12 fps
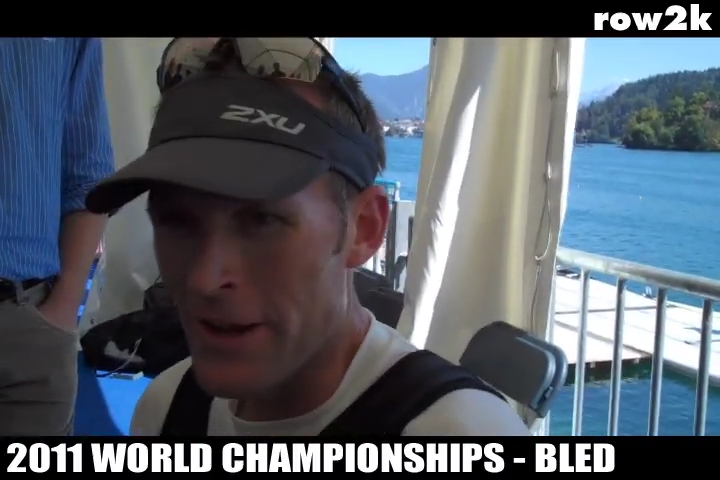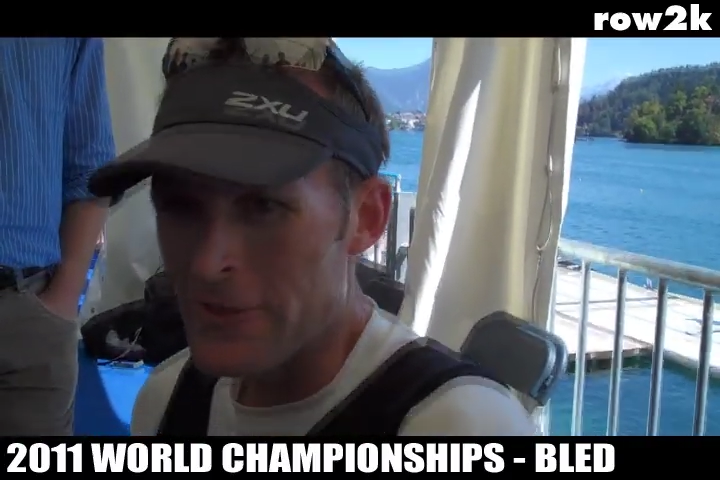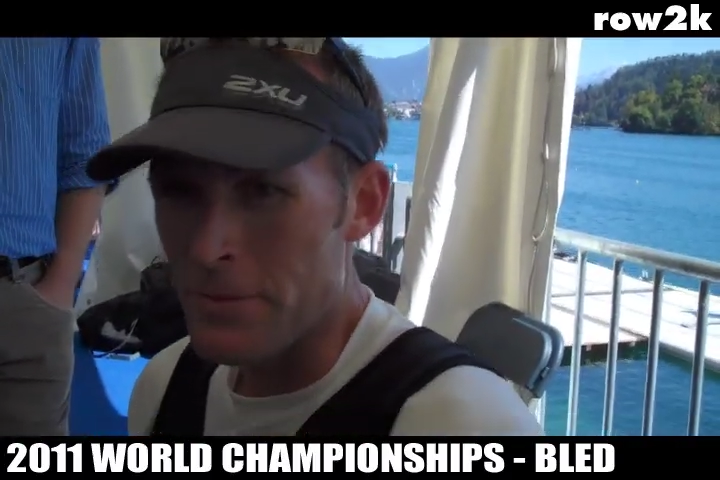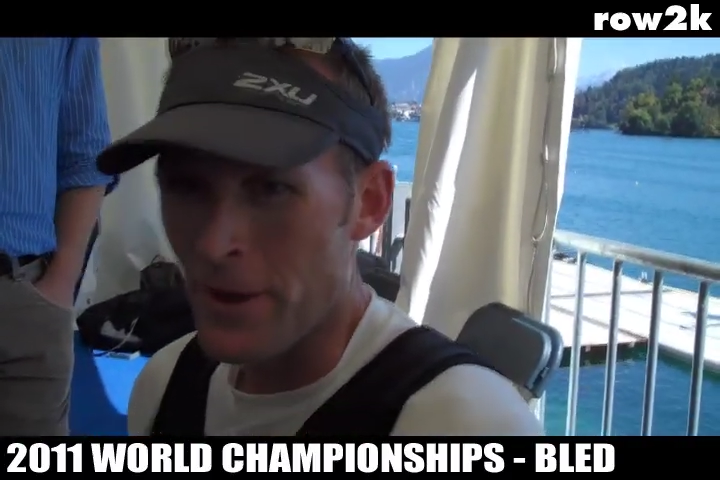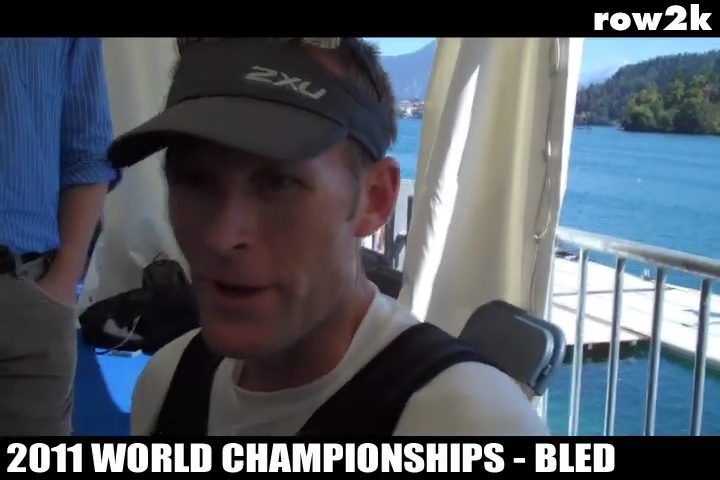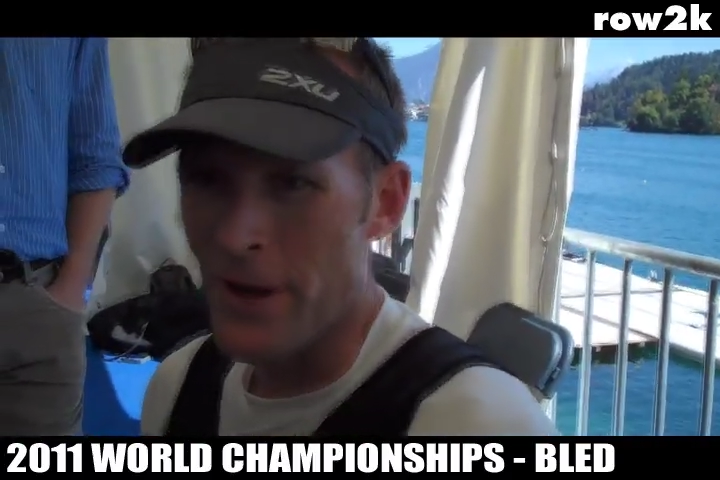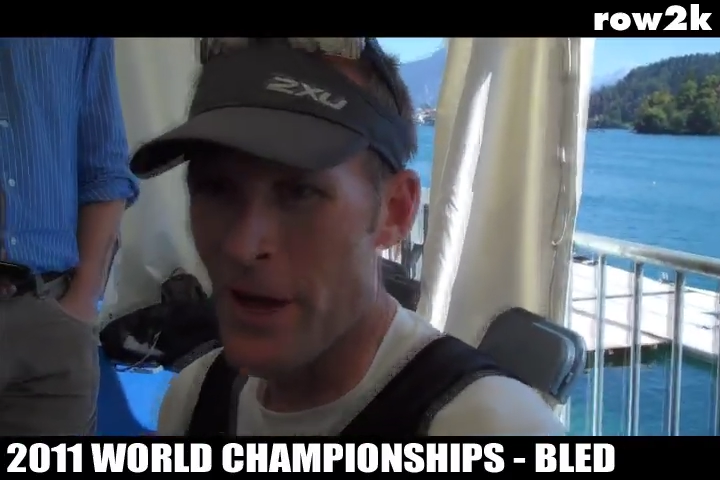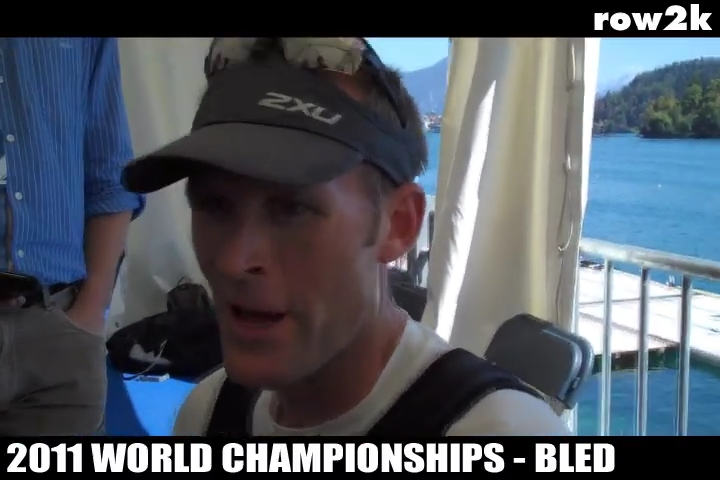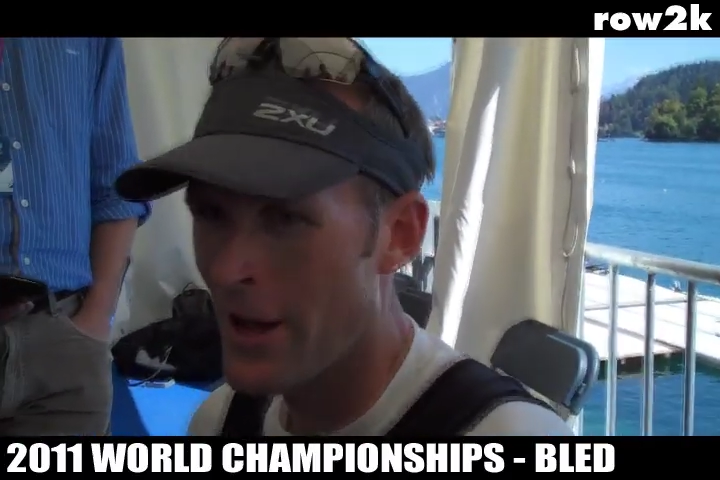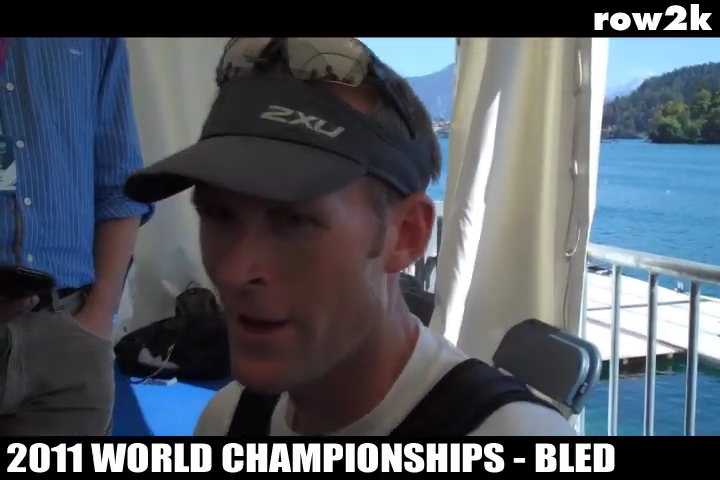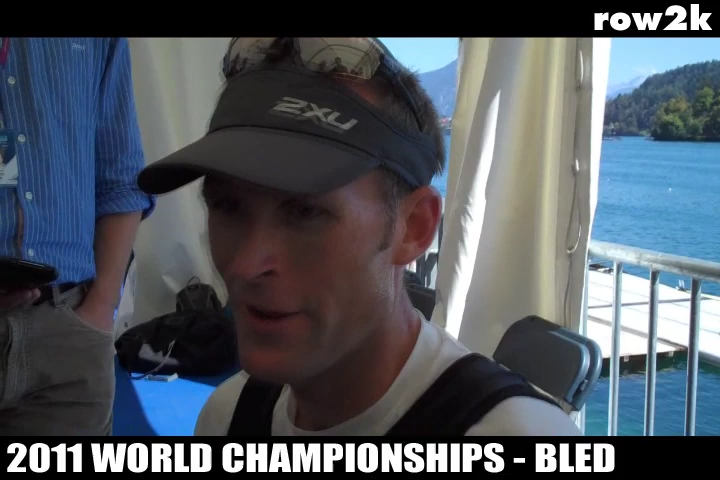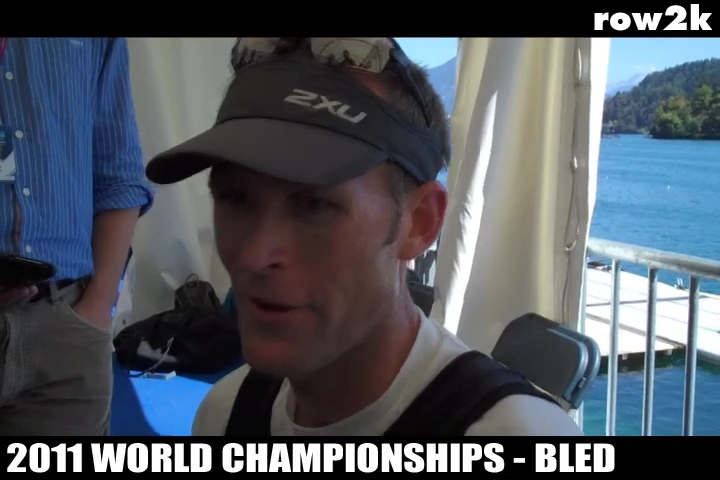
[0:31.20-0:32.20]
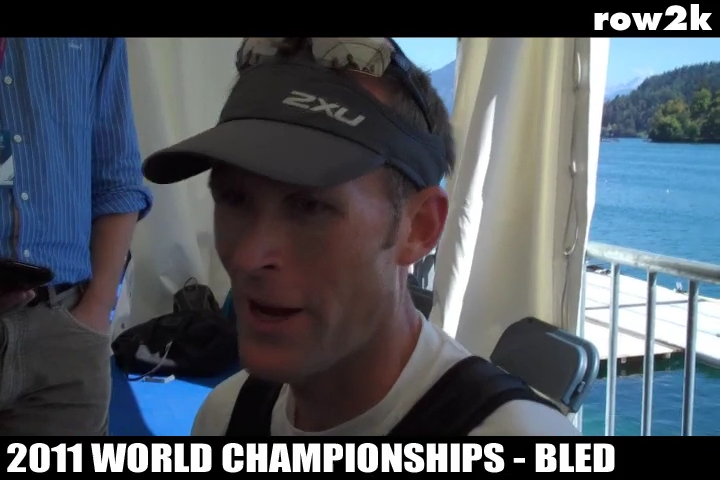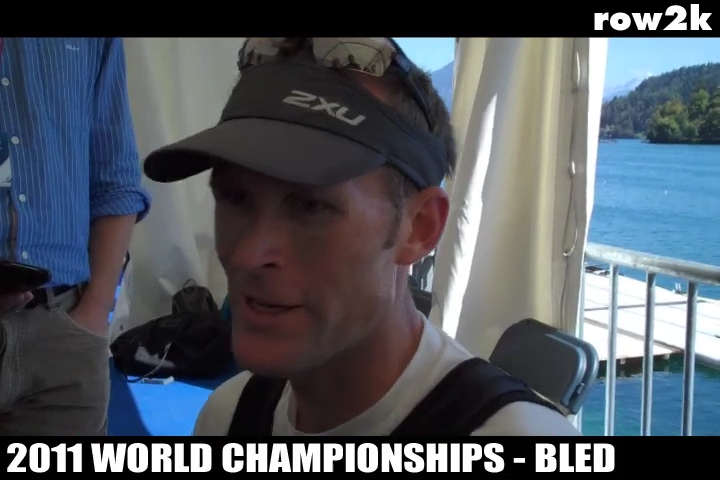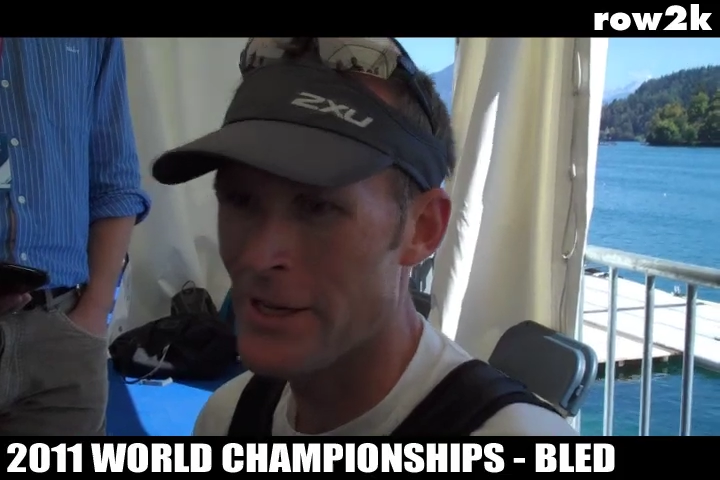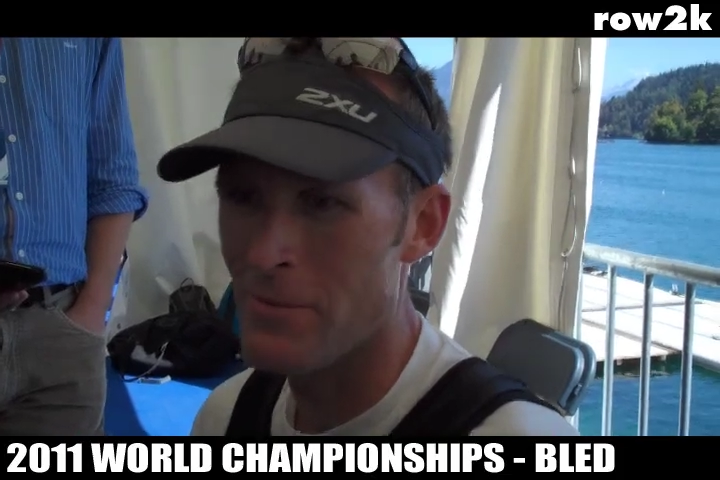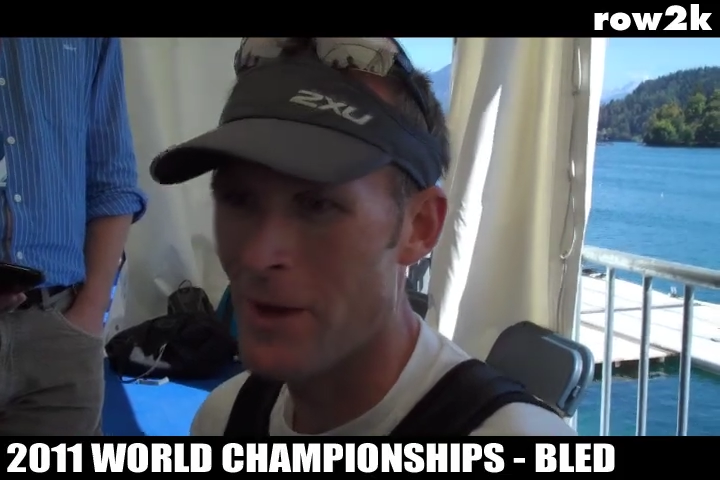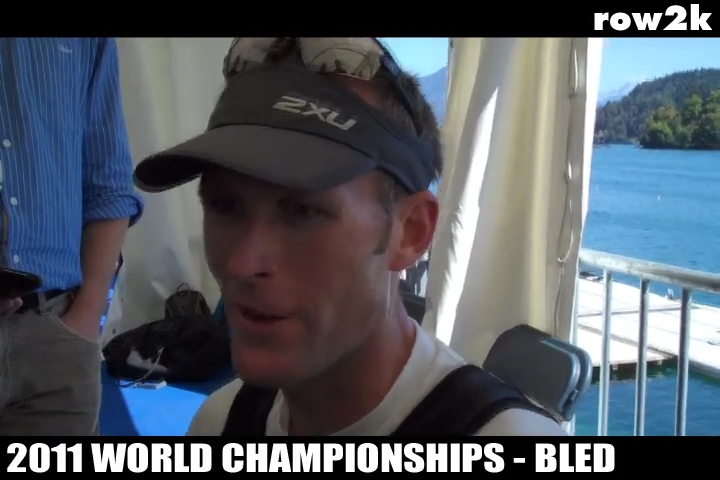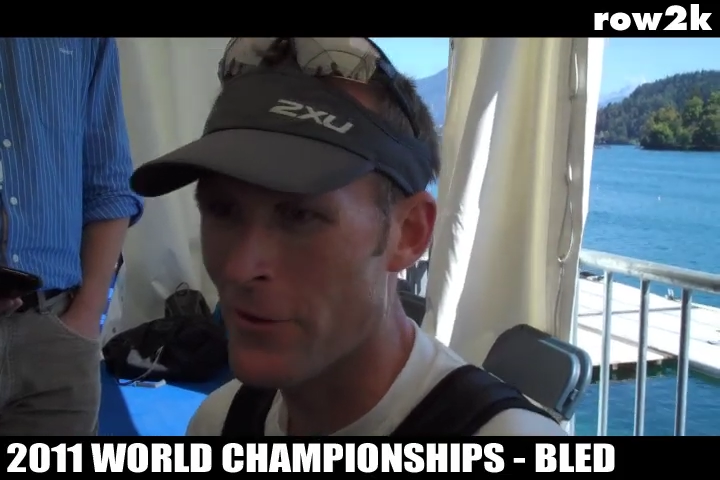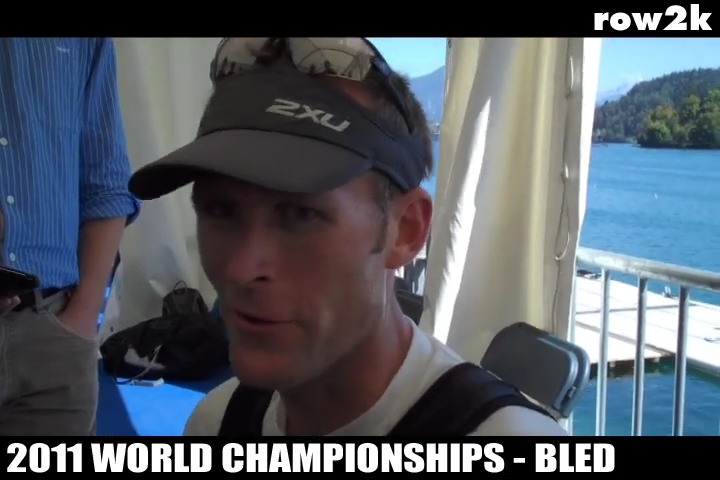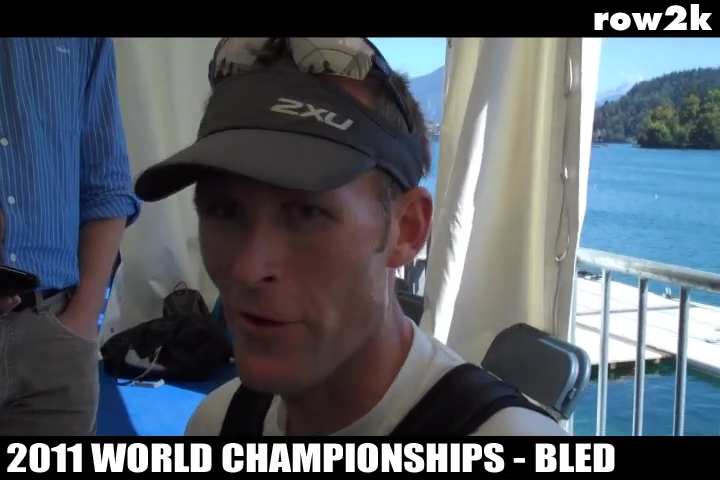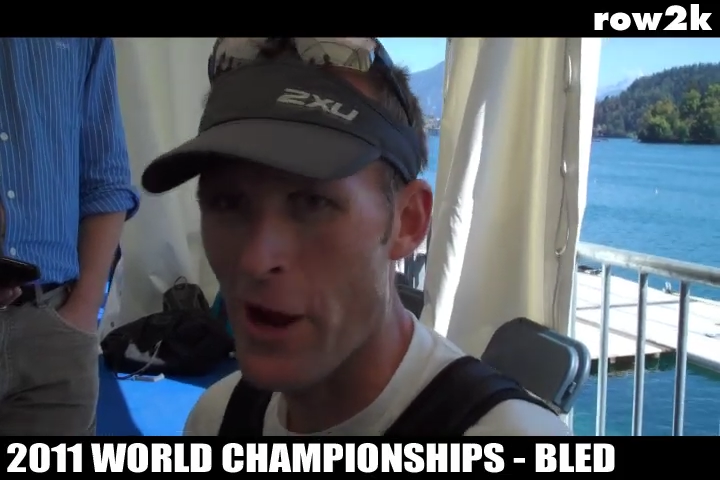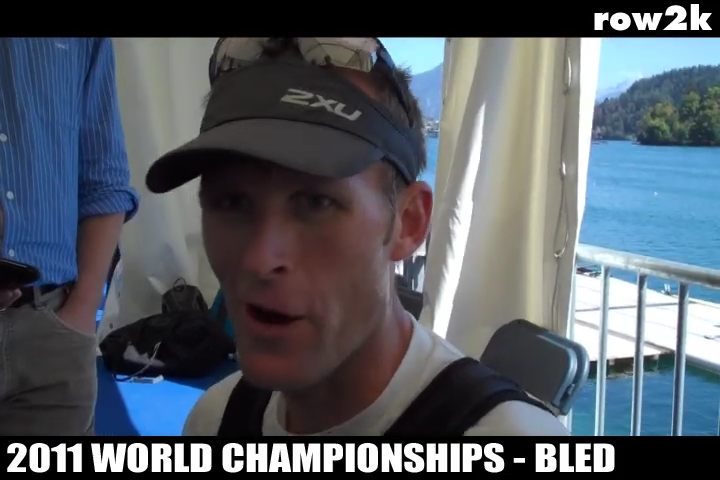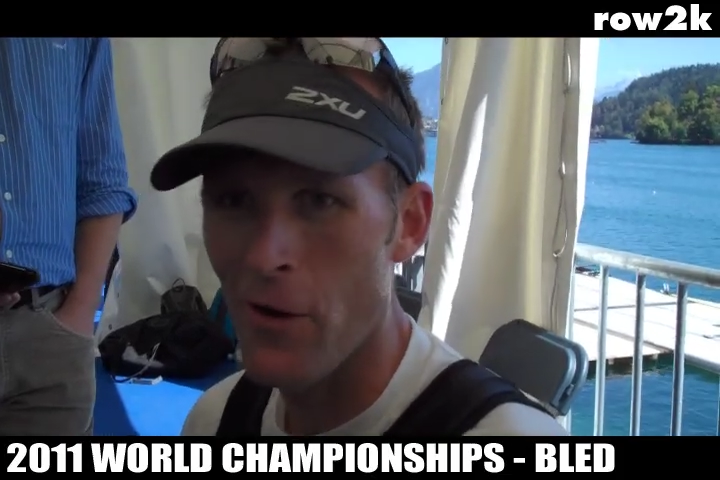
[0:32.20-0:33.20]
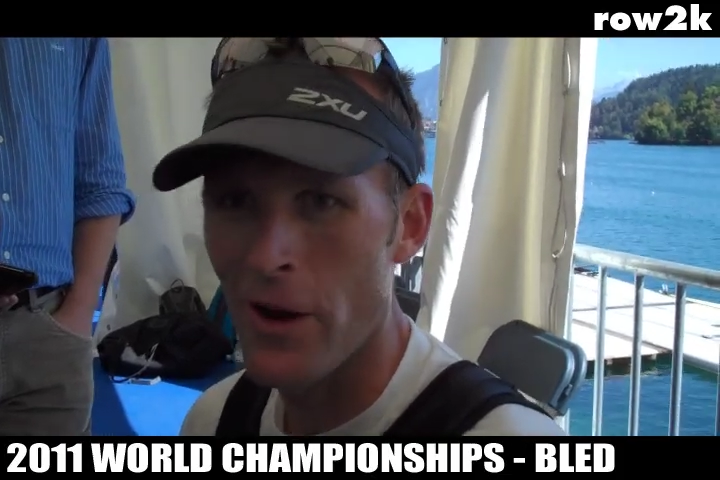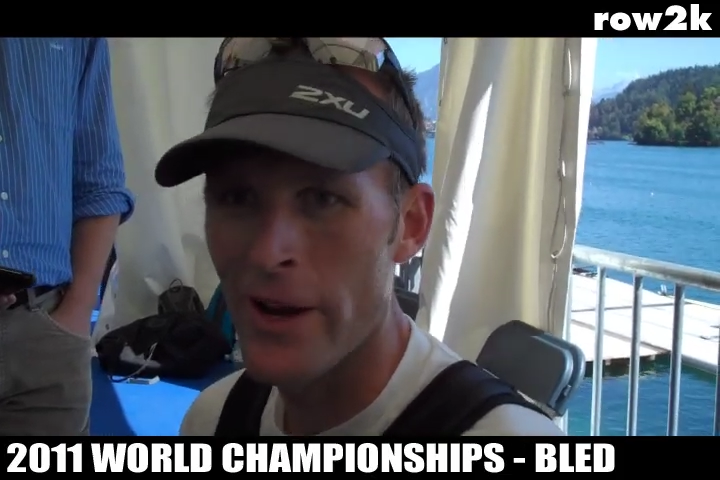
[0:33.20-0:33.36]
it's been 18 months of hell,